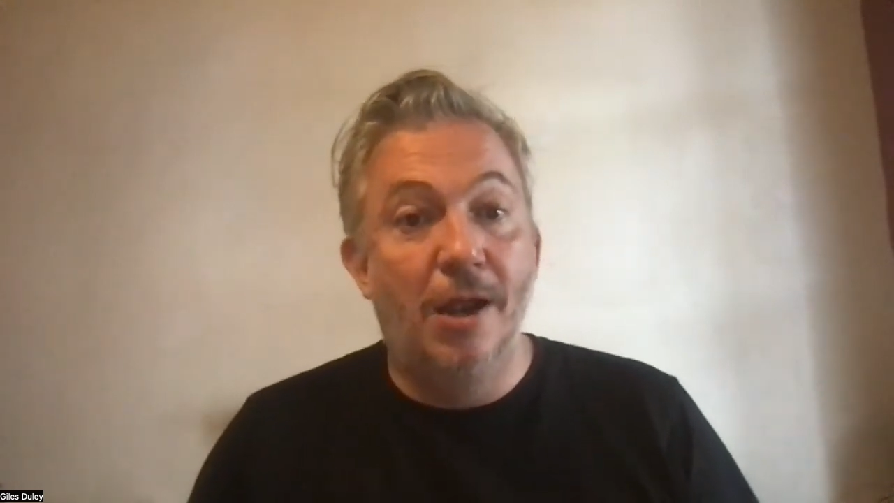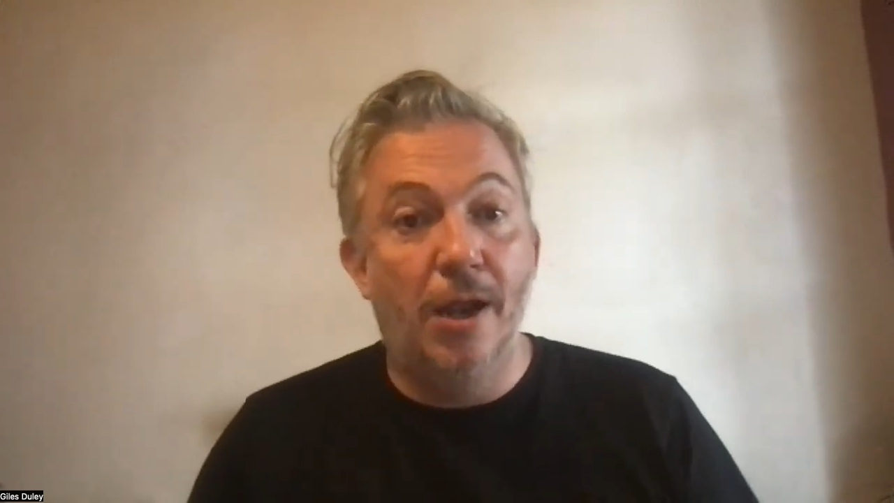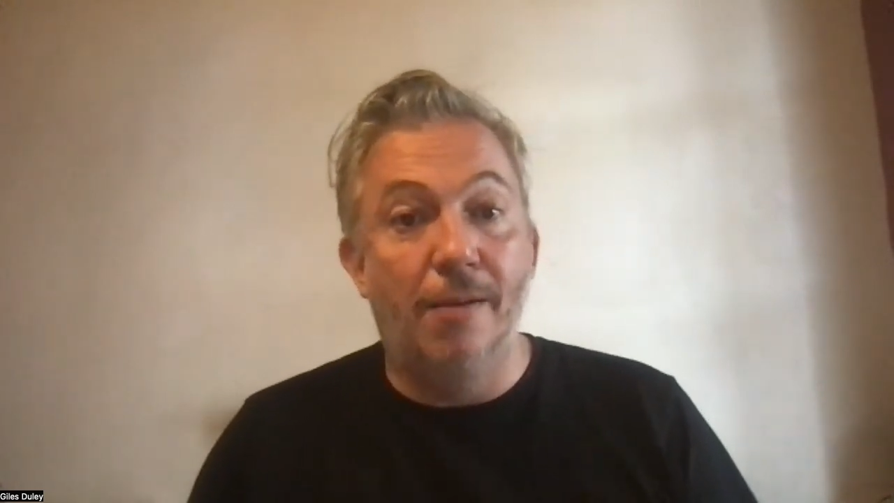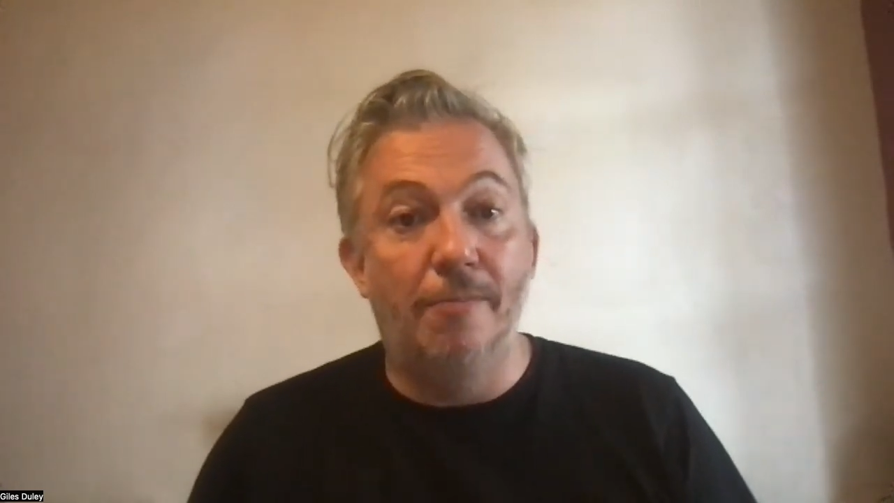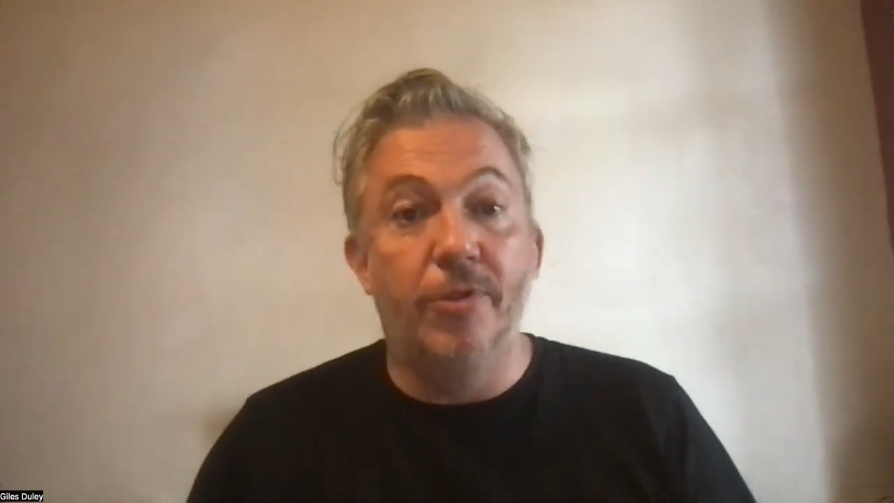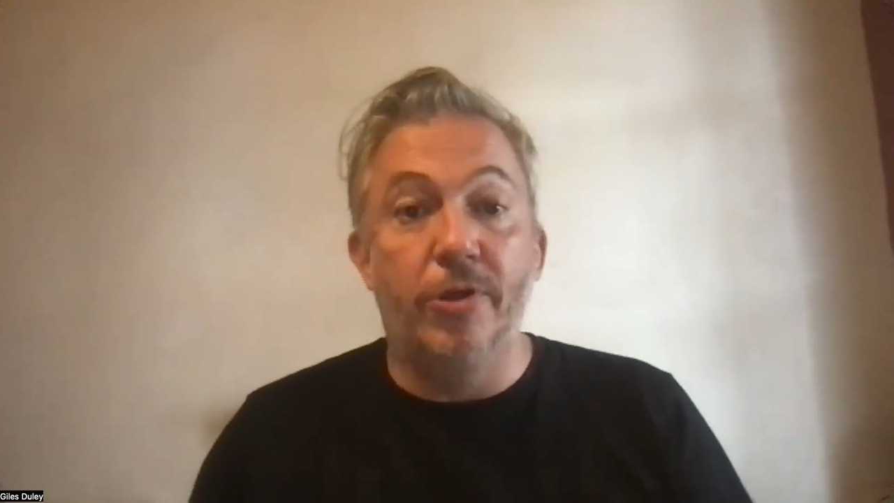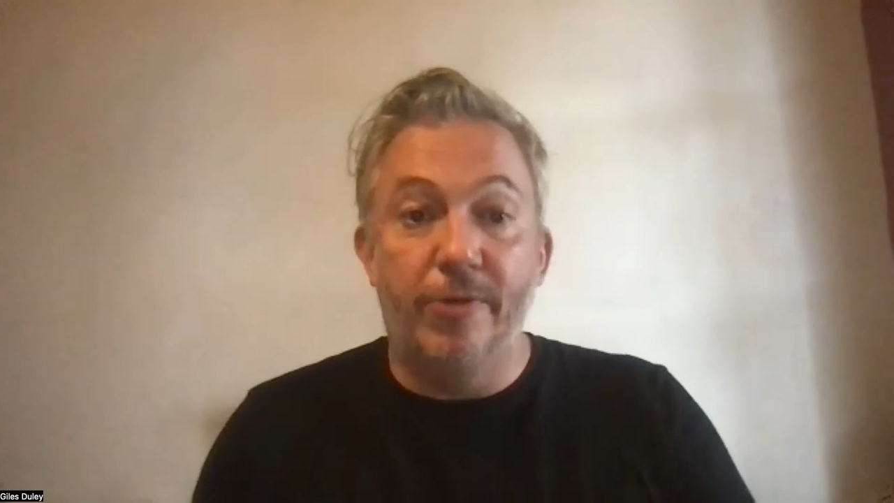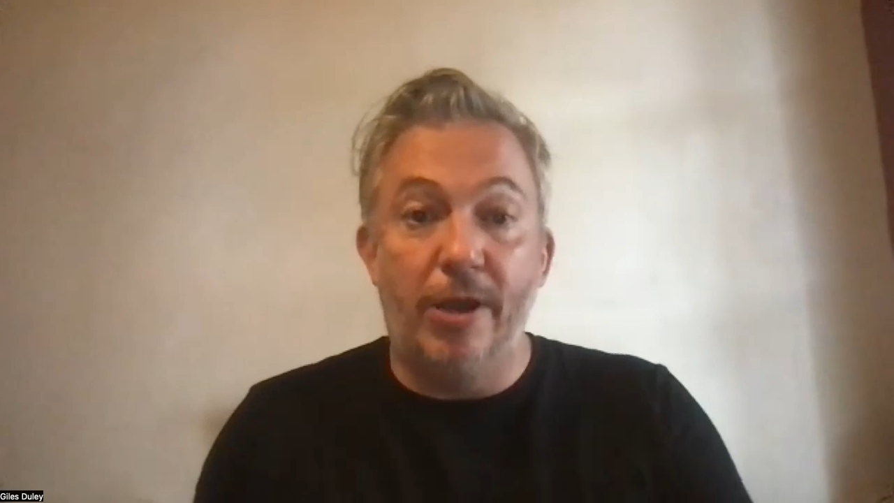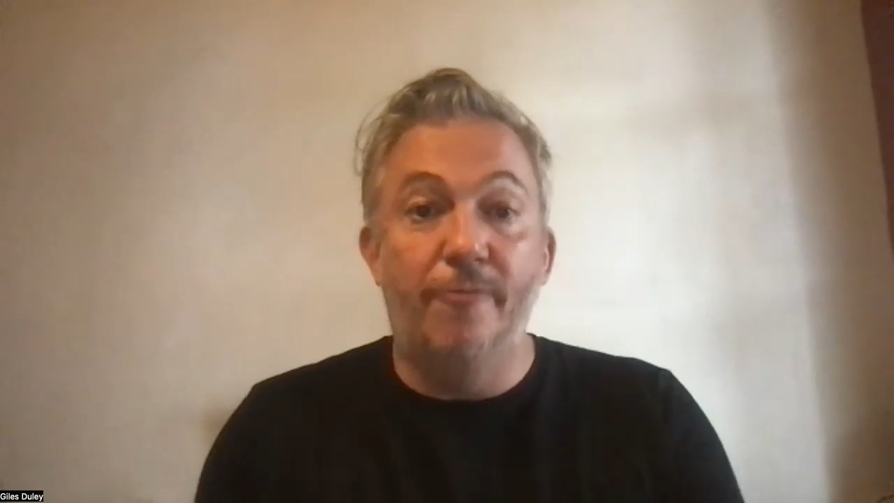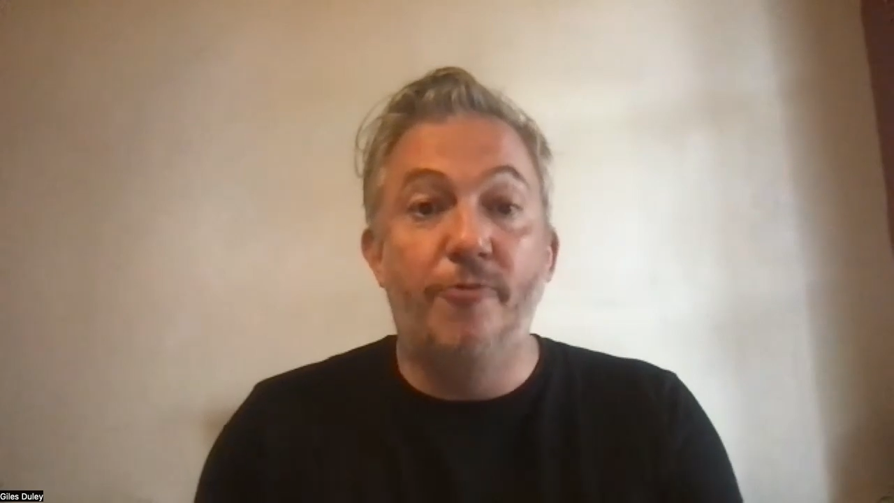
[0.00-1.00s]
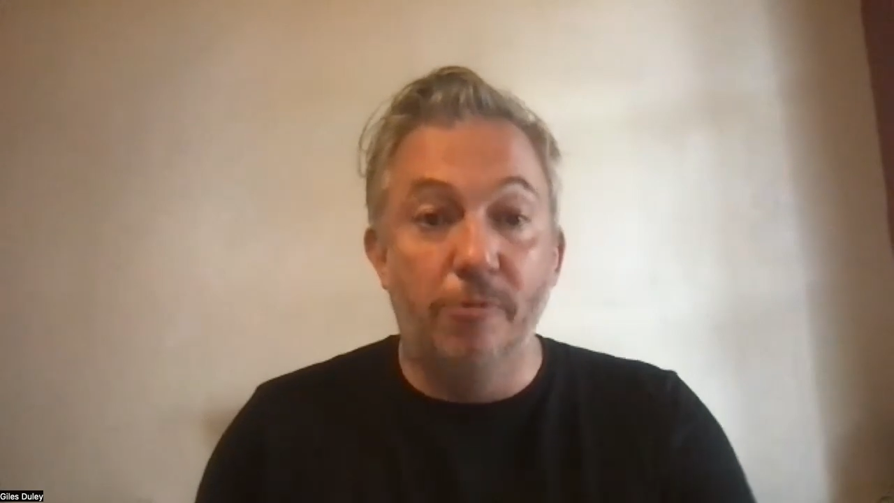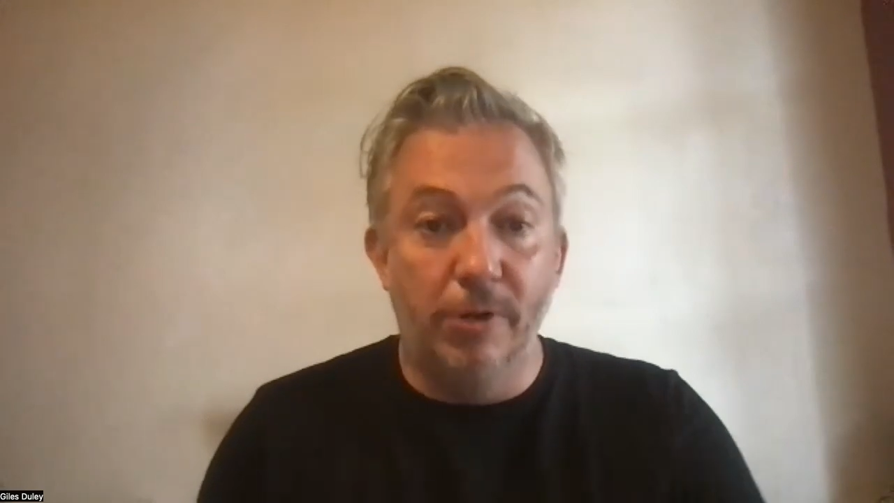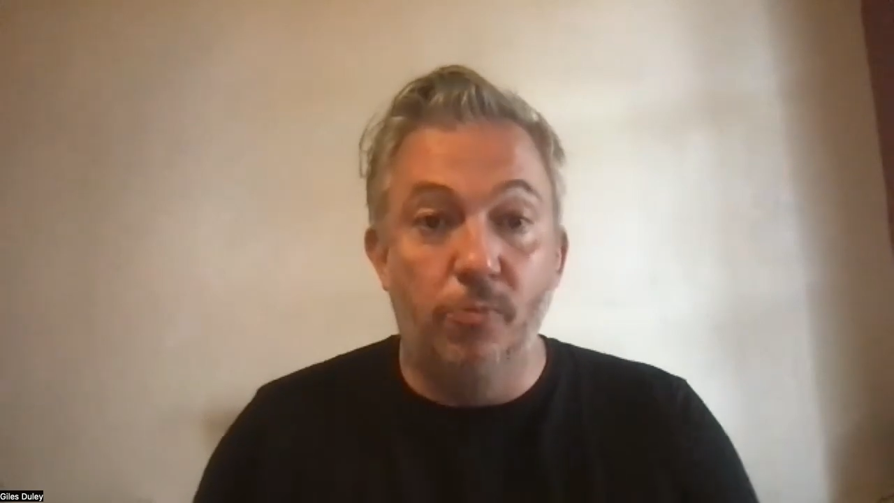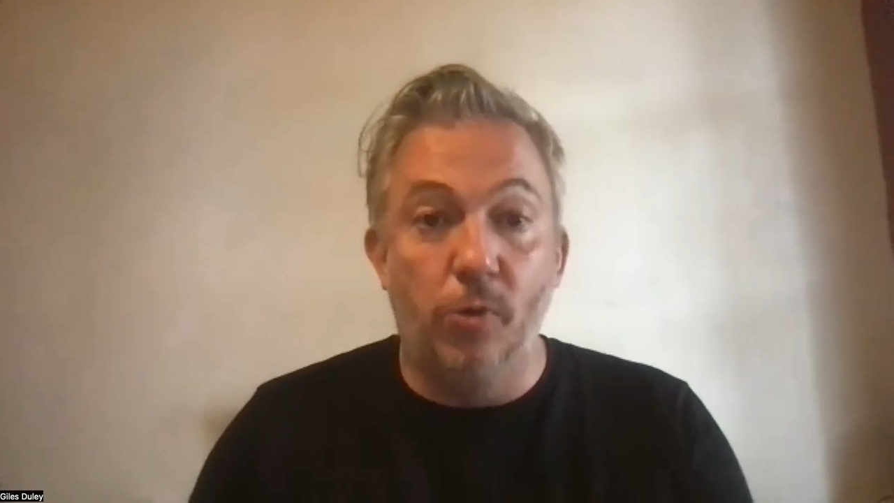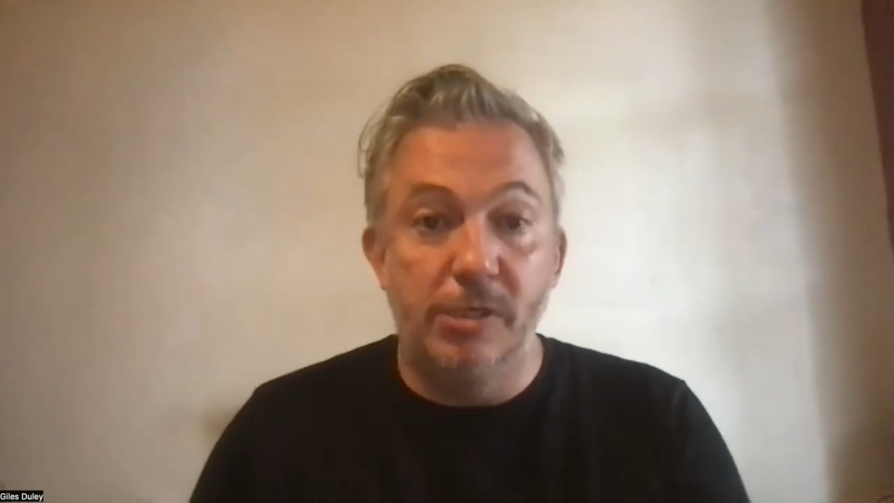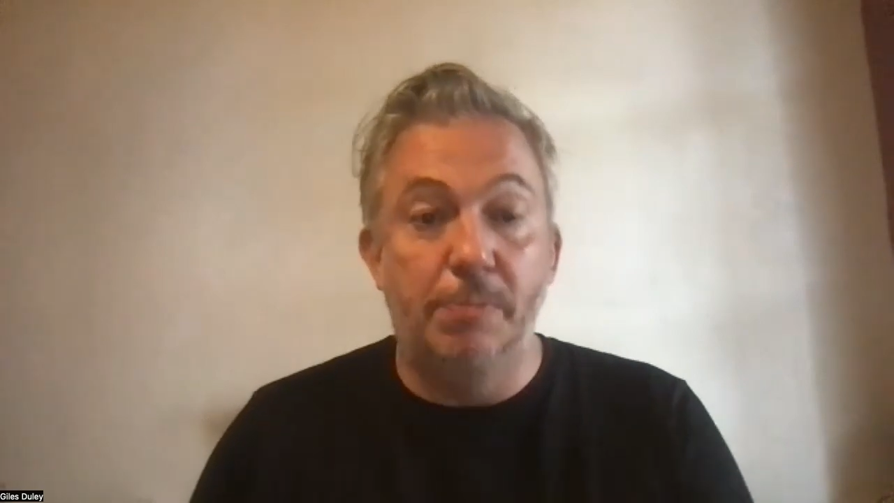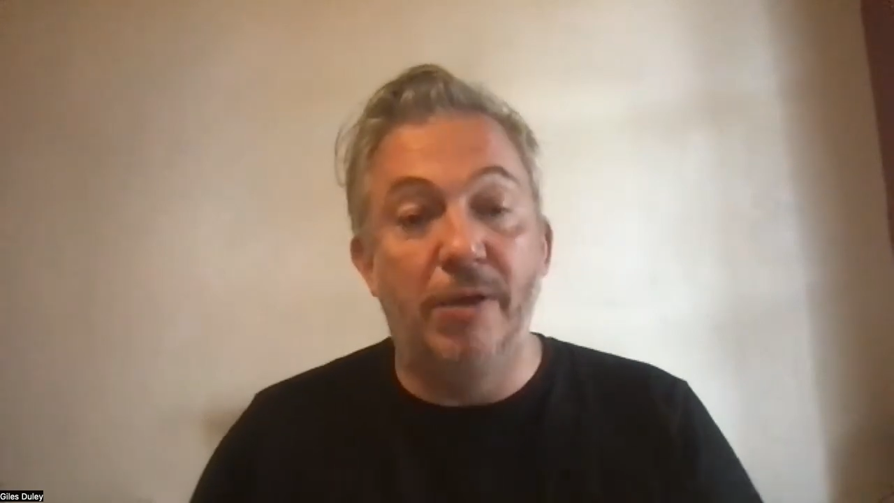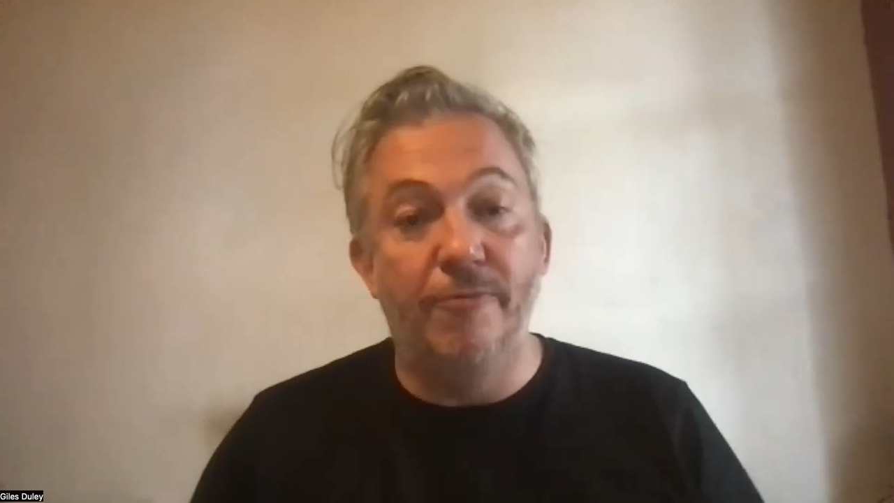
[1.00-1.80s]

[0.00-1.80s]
that have come forward and want to be